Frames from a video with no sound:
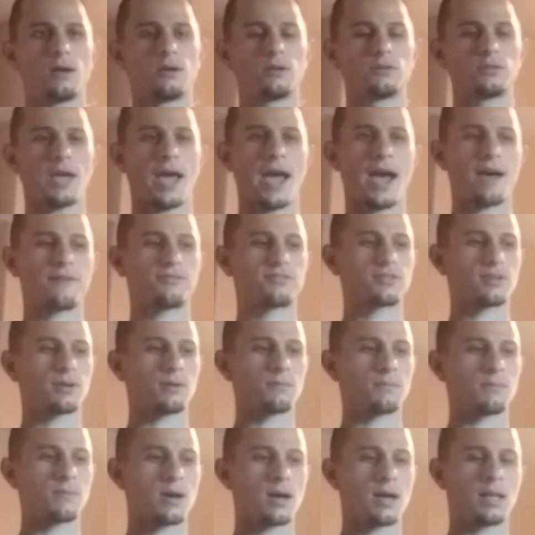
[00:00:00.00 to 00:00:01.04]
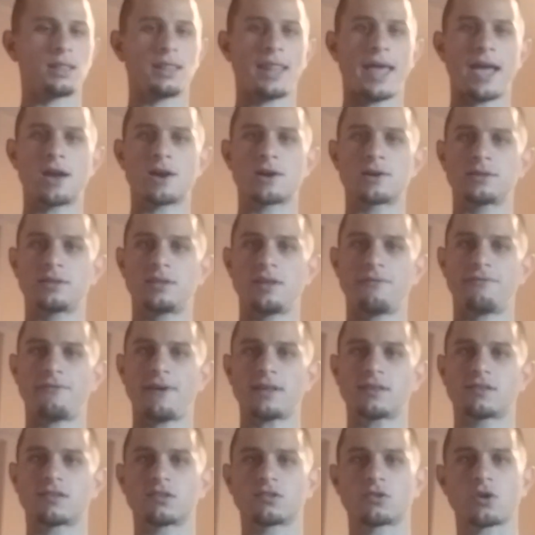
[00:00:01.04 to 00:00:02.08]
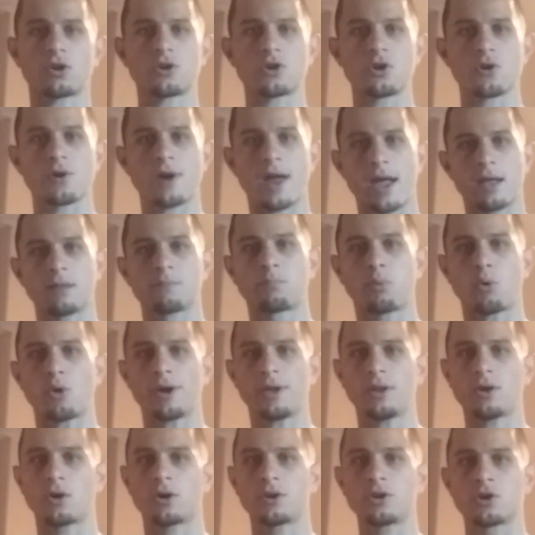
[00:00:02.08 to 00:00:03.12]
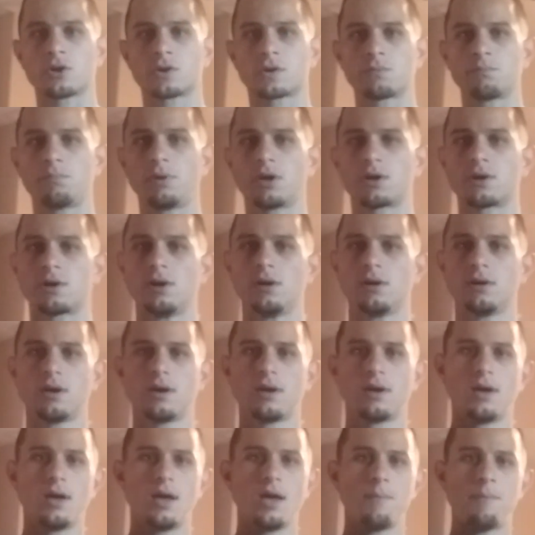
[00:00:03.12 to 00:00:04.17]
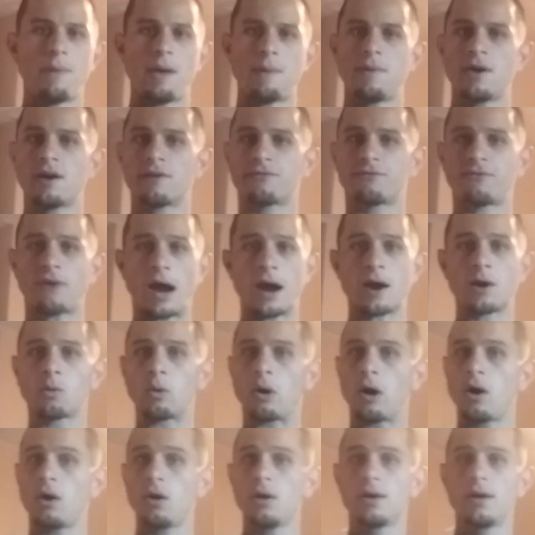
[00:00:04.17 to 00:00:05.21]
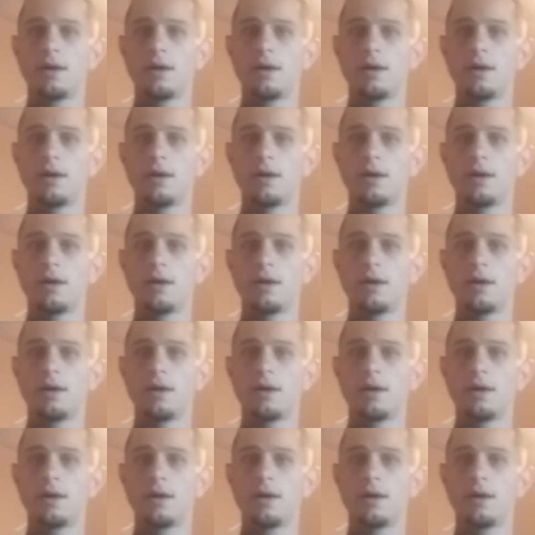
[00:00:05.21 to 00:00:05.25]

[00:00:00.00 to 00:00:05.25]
have some layered defenses on your endpoint, on your computer, maybe a firewall,